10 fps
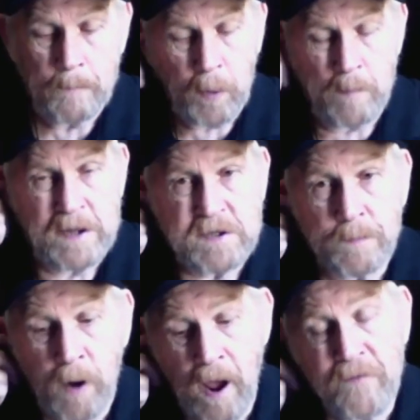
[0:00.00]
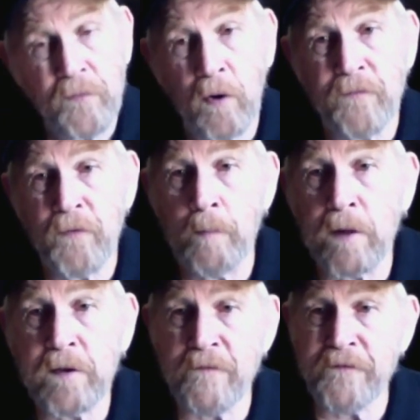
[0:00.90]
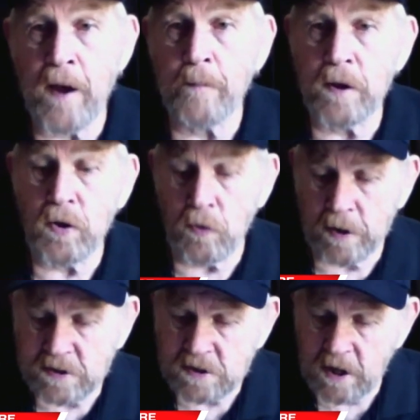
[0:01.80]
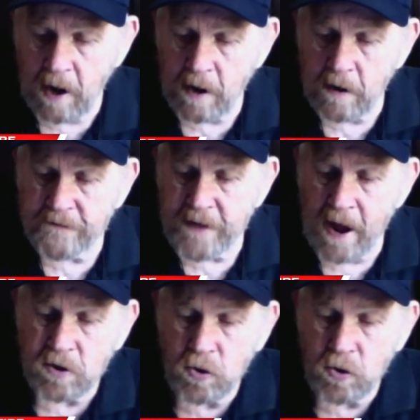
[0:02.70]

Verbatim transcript: permits applied for for multifamily units, and of that,